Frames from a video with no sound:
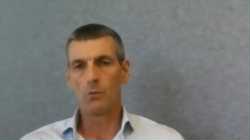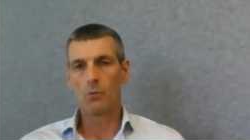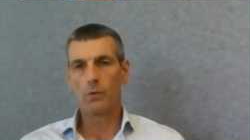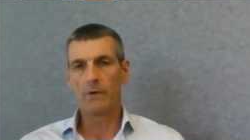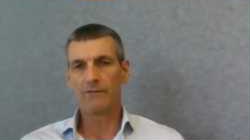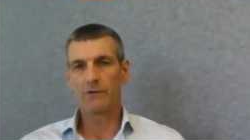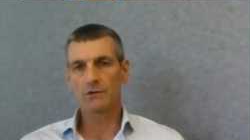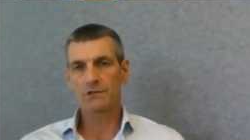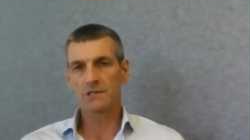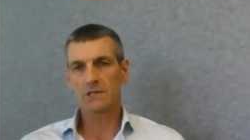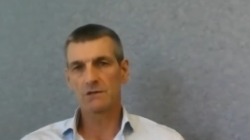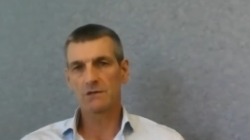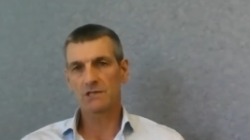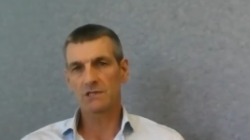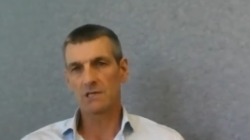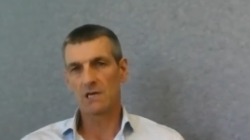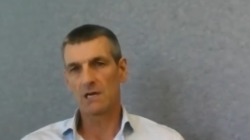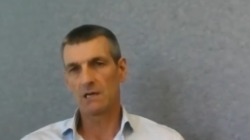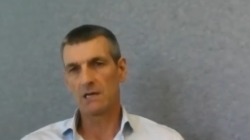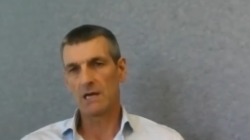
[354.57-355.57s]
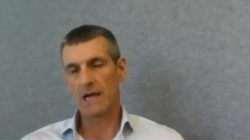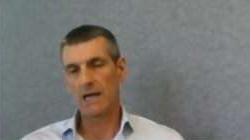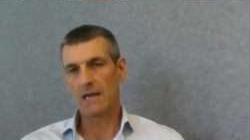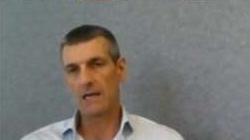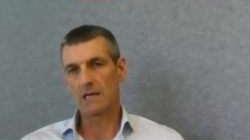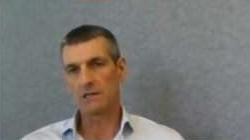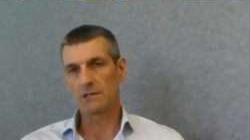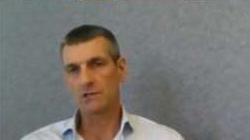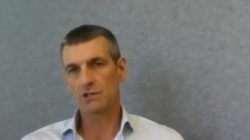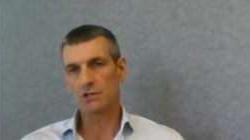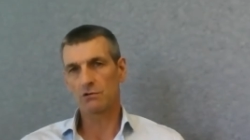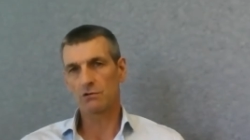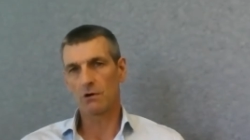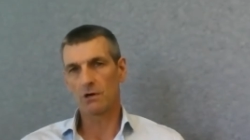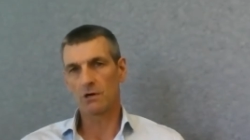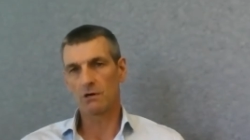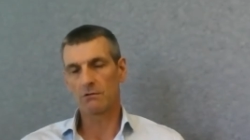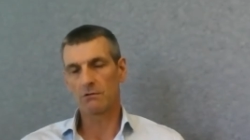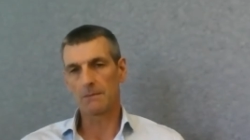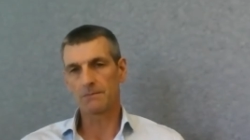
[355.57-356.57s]
We've also seen a
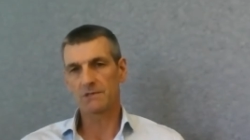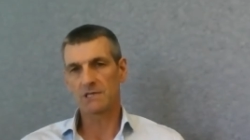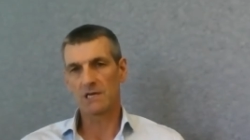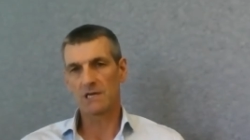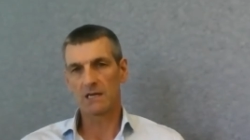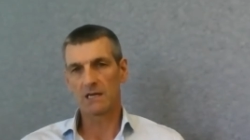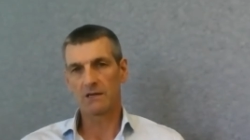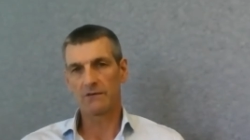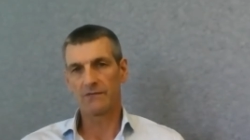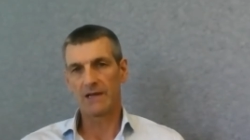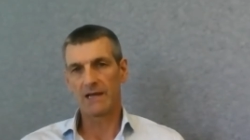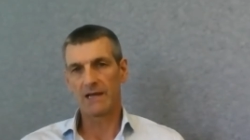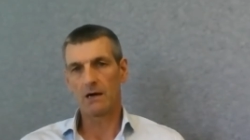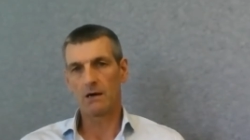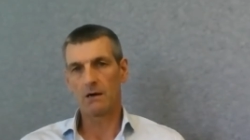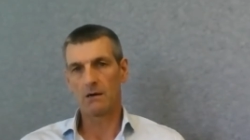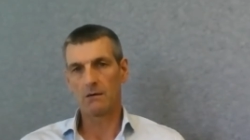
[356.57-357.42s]
stronger uptake of our